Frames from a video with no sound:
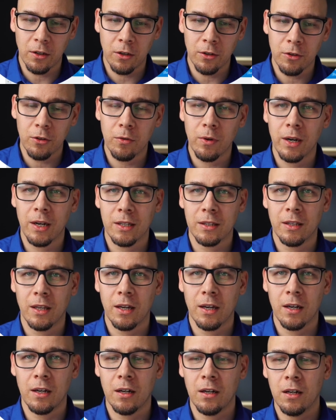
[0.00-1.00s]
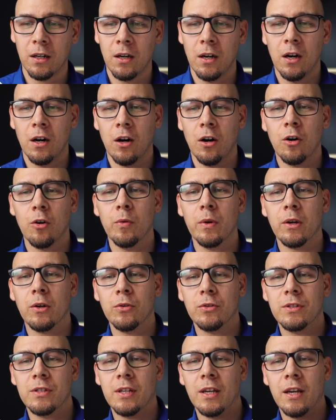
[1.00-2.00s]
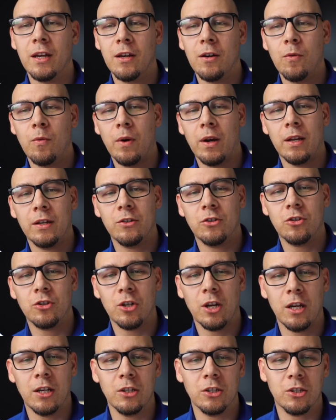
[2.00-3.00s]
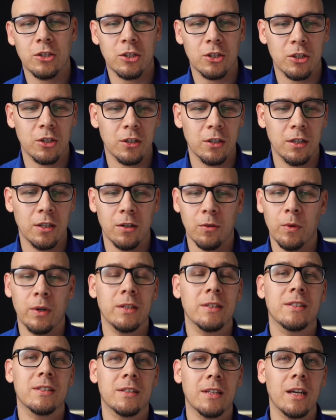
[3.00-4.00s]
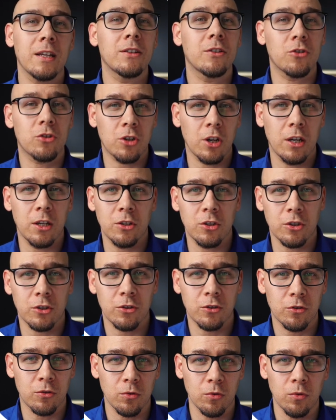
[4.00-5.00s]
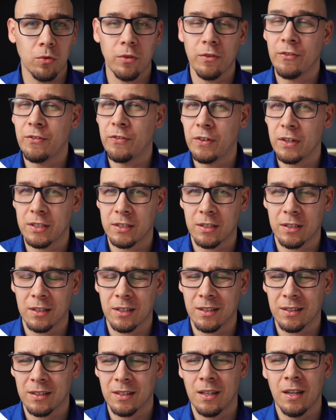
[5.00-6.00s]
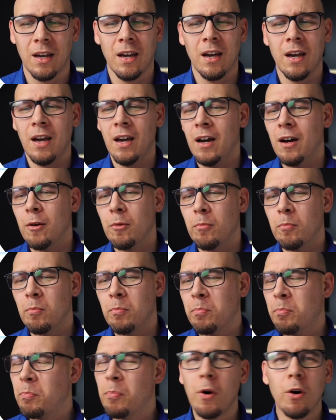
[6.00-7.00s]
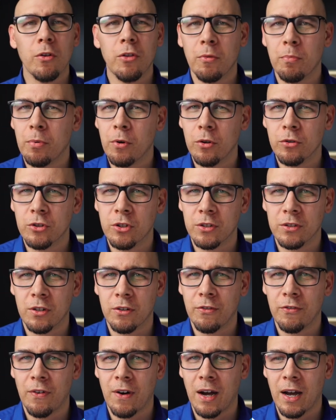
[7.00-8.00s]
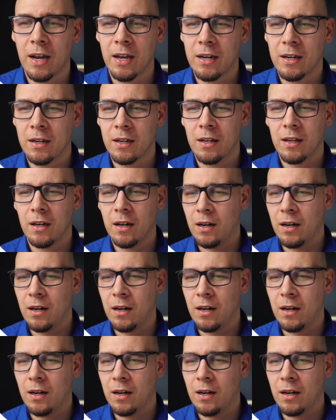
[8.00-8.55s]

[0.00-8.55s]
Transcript: on the rectangle, or we could say when state changes to visited. Both approaches are fine.